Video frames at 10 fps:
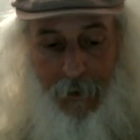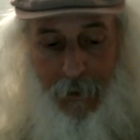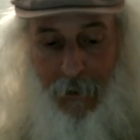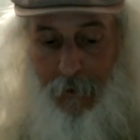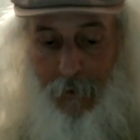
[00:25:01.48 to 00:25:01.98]

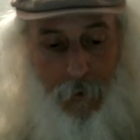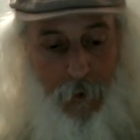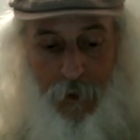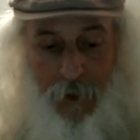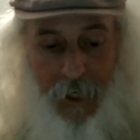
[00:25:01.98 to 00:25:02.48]
uh,
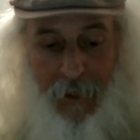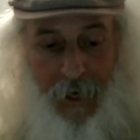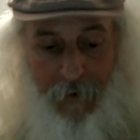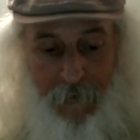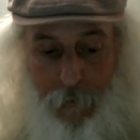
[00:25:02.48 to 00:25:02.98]
you see
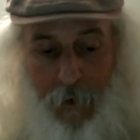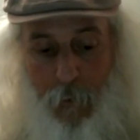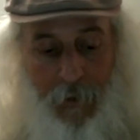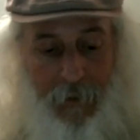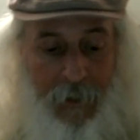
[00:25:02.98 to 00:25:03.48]
that free
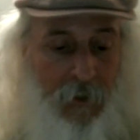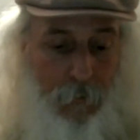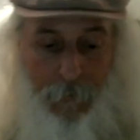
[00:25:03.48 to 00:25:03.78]
will is